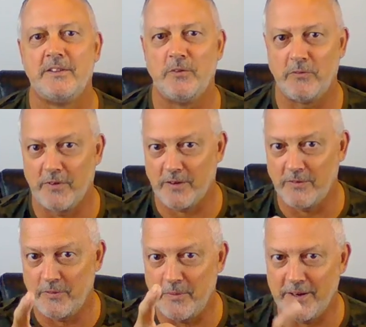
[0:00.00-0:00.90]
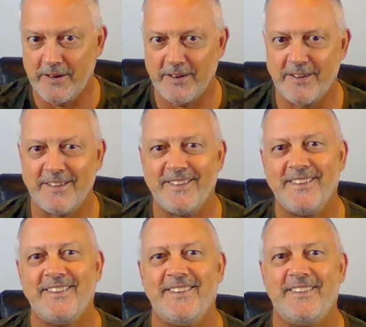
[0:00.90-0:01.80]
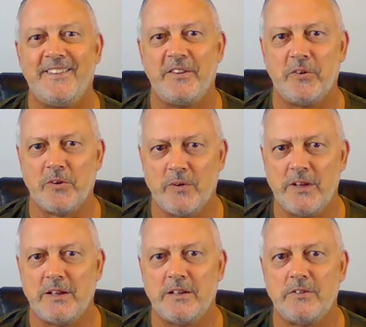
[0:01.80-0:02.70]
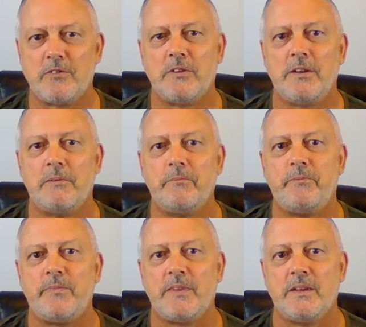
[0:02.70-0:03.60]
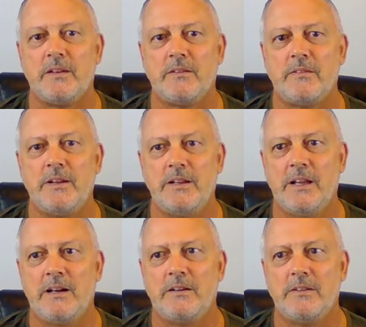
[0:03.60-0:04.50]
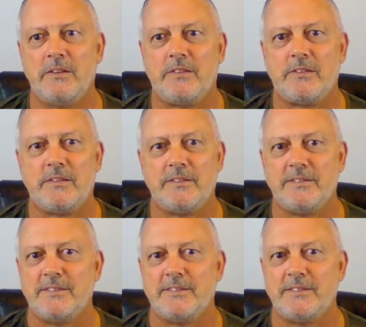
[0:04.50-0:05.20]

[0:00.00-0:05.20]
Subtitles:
Don't fuck with America. They're a great country. Right now, it's